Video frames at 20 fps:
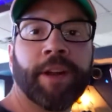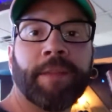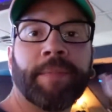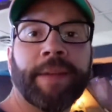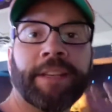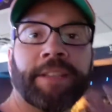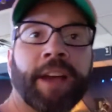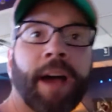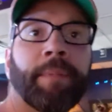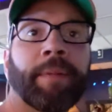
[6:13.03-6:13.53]
we're going to
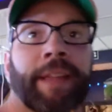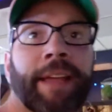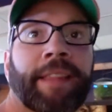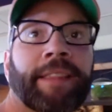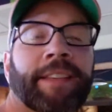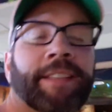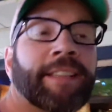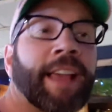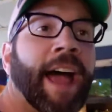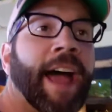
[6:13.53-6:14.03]
be doubling
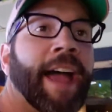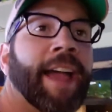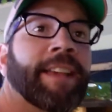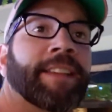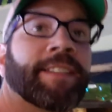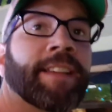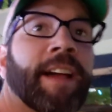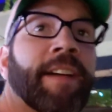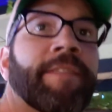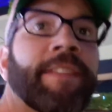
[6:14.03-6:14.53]
the
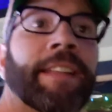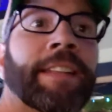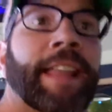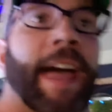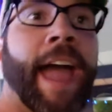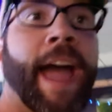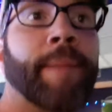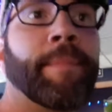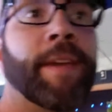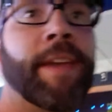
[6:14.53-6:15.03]
size of the
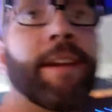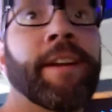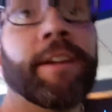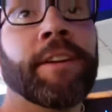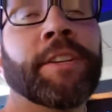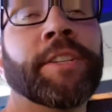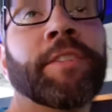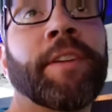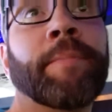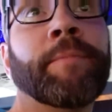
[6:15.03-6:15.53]
lab
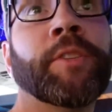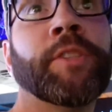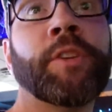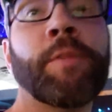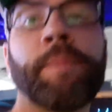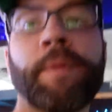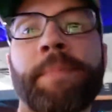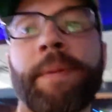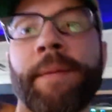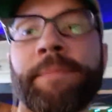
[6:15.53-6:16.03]
here, so I'm
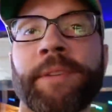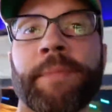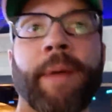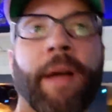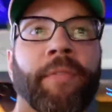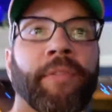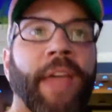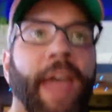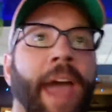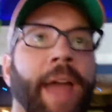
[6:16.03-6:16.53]
super pumped
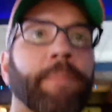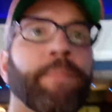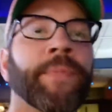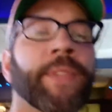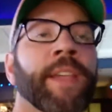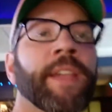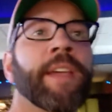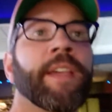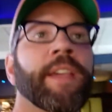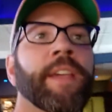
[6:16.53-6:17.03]
about that.
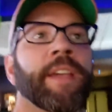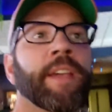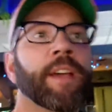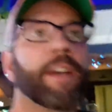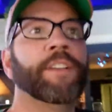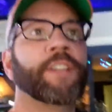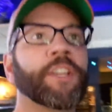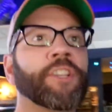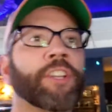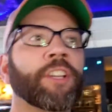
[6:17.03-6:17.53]

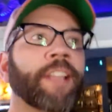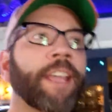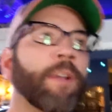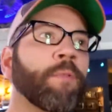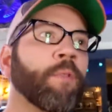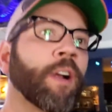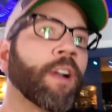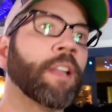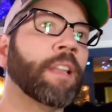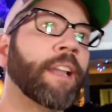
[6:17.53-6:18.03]
Additionally,
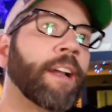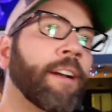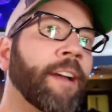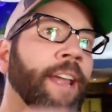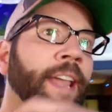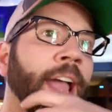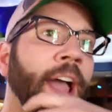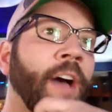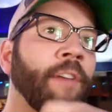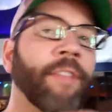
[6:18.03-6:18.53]
we're
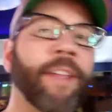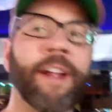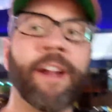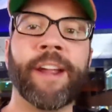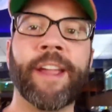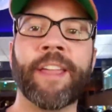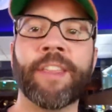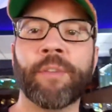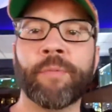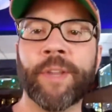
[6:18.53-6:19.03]
clearing out the
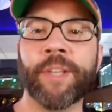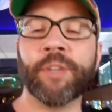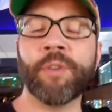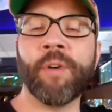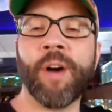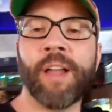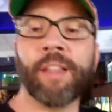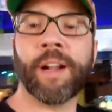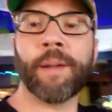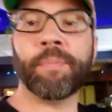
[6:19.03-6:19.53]
area that we
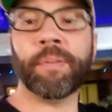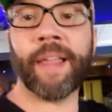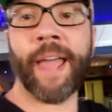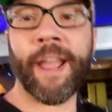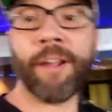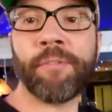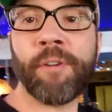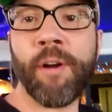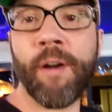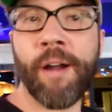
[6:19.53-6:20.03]
do all our
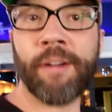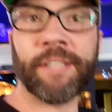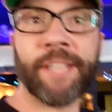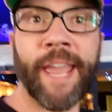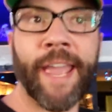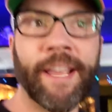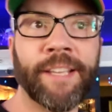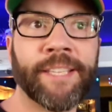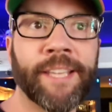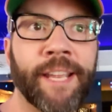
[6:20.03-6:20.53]
plant grow our
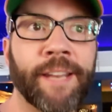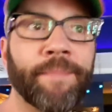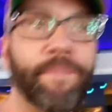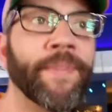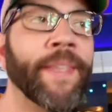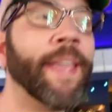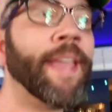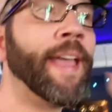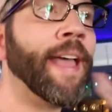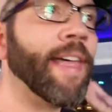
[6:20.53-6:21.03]
tanks
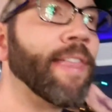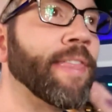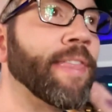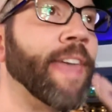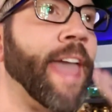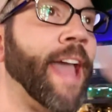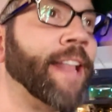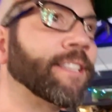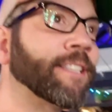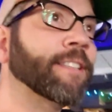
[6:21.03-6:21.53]
in.
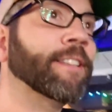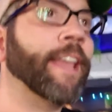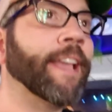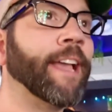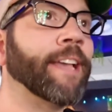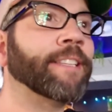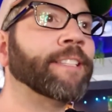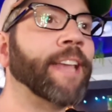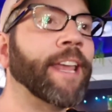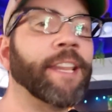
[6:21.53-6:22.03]
That's,
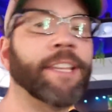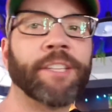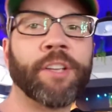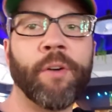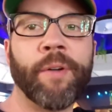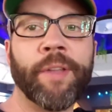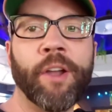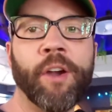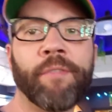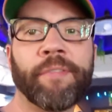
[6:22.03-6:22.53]
like I said, is
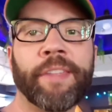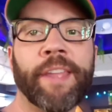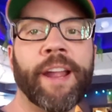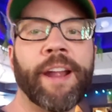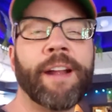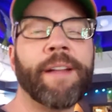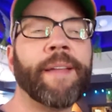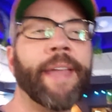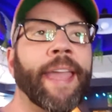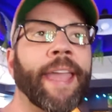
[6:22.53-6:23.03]
going over
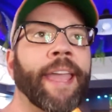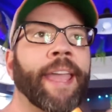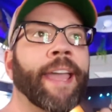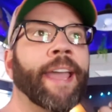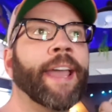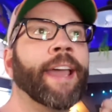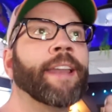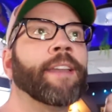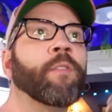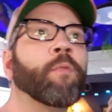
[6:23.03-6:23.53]
there,
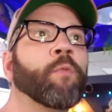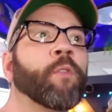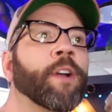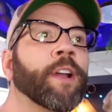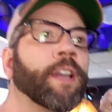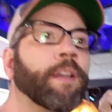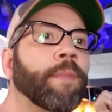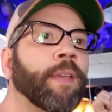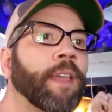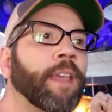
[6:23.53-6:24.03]
and we're
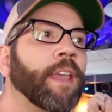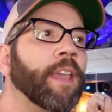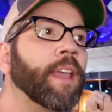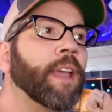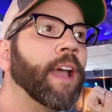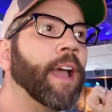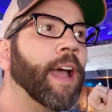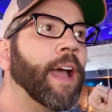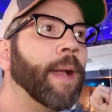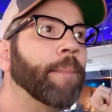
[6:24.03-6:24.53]
going to
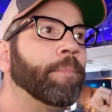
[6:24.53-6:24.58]
be